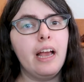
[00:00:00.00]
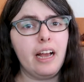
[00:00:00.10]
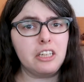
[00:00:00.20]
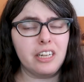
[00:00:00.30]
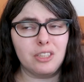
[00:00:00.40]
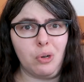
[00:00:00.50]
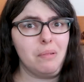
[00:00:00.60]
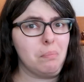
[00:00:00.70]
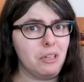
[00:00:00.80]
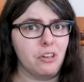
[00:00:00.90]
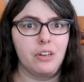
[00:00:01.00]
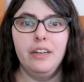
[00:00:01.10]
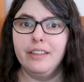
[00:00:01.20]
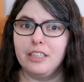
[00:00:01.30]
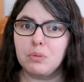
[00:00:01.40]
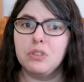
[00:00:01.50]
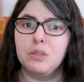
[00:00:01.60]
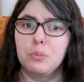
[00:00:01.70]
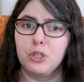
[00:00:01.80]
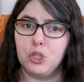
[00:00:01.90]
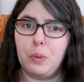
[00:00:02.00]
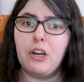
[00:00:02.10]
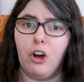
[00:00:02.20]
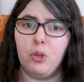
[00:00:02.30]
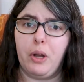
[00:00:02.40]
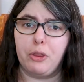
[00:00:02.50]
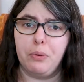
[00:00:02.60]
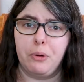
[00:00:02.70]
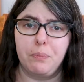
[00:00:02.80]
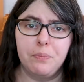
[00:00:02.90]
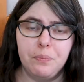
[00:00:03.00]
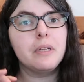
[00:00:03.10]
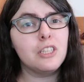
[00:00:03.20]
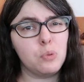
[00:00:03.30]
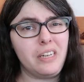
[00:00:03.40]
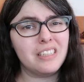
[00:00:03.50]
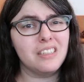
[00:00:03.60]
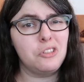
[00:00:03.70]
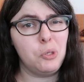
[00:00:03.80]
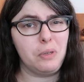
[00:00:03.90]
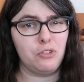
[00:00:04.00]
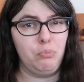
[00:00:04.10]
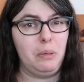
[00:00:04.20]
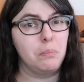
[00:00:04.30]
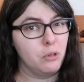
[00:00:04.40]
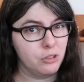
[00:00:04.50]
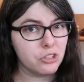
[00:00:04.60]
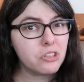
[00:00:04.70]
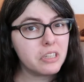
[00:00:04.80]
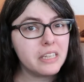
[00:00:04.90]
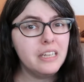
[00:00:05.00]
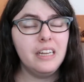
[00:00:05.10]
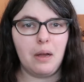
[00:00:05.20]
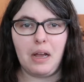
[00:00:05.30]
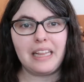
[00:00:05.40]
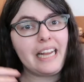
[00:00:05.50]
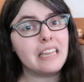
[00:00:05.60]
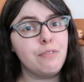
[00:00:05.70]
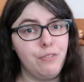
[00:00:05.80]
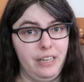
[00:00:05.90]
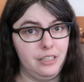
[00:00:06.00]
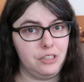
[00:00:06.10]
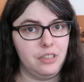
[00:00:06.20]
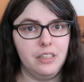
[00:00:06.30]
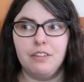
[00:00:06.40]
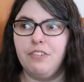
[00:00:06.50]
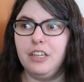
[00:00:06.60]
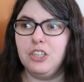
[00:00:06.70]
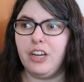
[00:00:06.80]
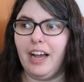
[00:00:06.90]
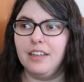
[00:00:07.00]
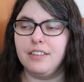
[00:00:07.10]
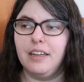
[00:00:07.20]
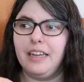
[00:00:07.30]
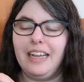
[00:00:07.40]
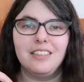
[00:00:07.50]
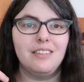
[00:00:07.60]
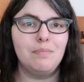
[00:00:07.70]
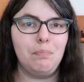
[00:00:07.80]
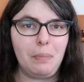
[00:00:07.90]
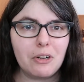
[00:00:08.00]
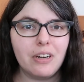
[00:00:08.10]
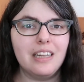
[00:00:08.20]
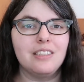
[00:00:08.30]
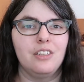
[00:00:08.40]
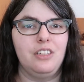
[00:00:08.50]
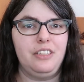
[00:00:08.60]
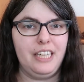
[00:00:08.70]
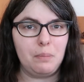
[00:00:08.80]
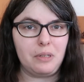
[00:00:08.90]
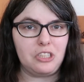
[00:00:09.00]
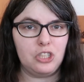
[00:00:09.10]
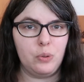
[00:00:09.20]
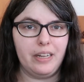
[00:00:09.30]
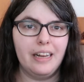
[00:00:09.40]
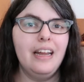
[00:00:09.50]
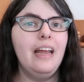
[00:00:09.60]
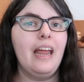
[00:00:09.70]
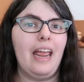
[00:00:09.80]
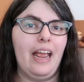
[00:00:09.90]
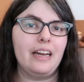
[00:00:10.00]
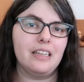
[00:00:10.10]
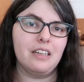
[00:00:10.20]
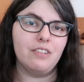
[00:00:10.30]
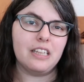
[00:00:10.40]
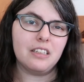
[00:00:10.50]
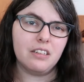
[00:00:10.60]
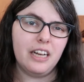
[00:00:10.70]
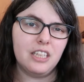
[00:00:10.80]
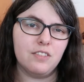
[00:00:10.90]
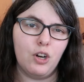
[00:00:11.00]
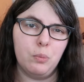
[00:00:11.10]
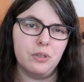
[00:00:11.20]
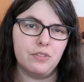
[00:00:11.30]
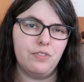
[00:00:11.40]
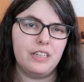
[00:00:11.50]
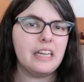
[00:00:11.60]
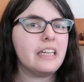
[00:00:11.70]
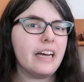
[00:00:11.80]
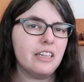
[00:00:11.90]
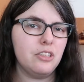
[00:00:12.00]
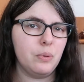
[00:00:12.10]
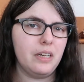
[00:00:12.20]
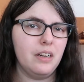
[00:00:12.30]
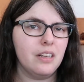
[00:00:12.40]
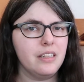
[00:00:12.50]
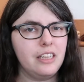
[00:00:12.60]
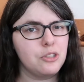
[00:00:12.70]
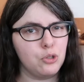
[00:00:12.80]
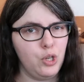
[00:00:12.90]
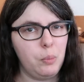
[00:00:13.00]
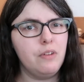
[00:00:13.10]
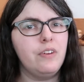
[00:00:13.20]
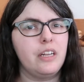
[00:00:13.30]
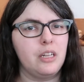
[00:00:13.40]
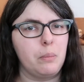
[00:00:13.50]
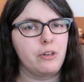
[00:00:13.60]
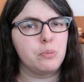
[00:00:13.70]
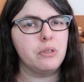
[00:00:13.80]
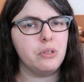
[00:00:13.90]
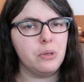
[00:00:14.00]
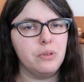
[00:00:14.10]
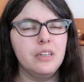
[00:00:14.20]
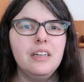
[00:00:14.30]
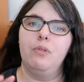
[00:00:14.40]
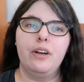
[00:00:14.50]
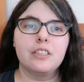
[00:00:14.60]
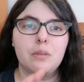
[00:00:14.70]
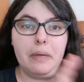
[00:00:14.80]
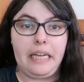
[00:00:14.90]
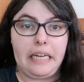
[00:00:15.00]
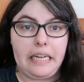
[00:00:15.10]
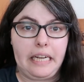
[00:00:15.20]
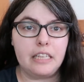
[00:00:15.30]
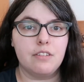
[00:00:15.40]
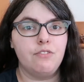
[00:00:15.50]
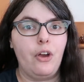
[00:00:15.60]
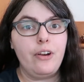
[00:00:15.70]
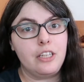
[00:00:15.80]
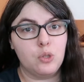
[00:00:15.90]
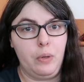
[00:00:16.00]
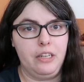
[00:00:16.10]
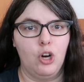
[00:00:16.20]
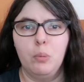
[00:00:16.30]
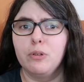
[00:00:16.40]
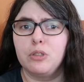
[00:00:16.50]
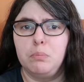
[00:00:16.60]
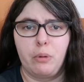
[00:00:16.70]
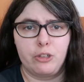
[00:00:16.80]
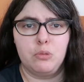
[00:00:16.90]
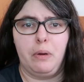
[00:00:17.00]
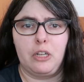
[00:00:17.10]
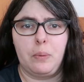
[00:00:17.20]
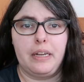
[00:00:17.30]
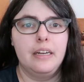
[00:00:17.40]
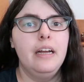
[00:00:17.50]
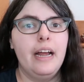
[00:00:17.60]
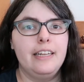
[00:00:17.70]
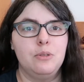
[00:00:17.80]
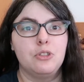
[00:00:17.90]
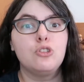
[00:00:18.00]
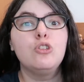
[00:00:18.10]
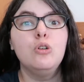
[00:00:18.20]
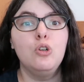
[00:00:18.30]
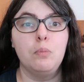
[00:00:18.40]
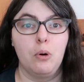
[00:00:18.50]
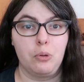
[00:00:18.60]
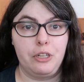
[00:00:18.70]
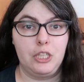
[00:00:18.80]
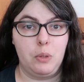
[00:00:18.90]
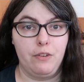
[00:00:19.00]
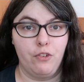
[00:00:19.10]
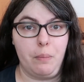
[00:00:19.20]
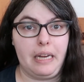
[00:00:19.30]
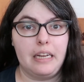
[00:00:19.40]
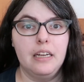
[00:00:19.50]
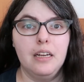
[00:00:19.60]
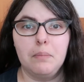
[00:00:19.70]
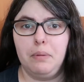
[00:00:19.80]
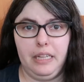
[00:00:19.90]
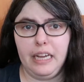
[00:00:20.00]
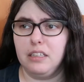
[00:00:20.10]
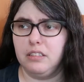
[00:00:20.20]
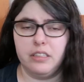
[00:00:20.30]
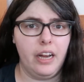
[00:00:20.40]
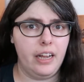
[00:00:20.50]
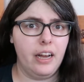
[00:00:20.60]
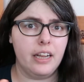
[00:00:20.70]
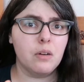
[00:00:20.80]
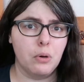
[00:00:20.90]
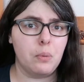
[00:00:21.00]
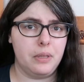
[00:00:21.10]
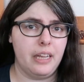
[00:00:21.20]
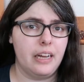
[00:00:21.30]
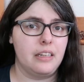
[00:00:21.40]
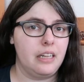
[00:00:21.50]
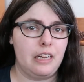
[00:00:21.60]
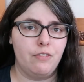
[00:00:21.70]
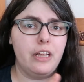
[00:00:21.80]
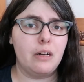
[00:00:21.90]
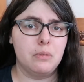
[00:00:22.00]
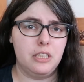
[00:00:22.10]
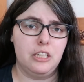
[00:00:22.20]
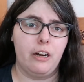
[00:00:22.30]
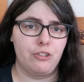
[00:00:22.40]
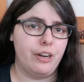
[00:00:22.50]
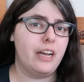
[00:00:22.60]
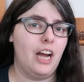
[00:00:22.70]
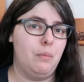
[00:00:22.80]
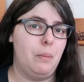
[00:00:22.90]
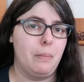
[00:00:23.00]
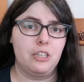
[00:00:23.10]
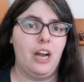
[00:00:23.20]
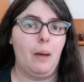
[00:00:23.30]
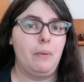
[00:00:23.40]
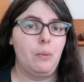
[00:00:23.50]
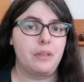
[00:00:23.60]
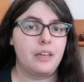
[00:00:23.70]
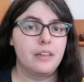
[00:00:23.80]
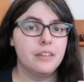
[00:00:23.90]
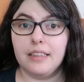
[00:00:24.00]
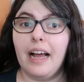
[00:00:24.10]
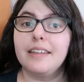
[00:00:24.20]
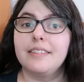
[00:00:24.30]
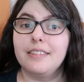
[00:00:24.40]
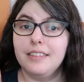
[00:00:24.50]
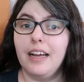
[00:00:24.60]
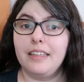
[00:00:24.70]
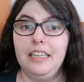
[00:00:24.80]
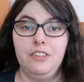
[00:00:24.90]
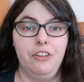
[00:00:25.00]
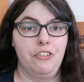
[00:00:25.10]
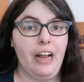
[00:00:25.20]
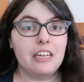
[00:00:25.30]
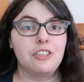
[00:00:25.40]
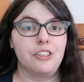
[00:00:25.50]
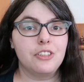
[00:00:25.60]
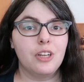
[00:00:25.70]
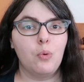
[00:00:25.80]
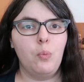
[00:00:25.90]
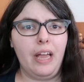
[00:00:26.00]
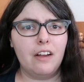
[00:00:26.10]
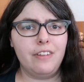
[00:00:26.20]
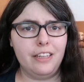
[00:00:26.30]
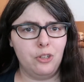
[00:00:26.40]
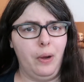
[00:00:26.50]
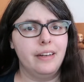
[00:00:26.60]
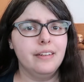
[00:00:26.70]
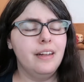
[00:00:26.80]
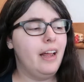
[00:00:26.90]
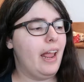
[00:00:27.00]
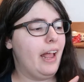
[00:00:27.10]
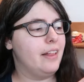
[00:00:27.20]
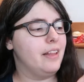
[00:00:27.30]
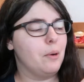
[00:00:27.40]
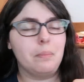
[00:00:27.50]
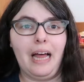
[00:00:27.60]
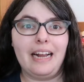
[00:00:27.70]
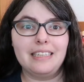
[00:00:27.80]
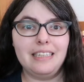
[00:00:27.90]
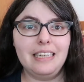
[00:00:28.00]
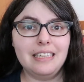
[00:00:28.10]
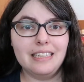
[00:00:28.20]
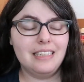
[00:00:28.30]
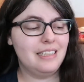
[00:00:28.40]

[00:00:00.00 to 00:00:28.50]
It actually gets quite bitter. This one's more sweet all the way through. But the sweetness is too much for me personally. I like the finish. The finish has a nice bitterness, there's a deepness to it, and a lovely little hint of almost vanilla to it. Nice creamy vanilla marshmallow note. Whereas the beginning, it's very sweet, almost marshmallowy, and so it's too boldly sweet for me. But the end, I, I can work with the end. Like if the end was the entire drink, I'd be much happier with it. Last, not least, the internationals, we have Ito En and their black tea.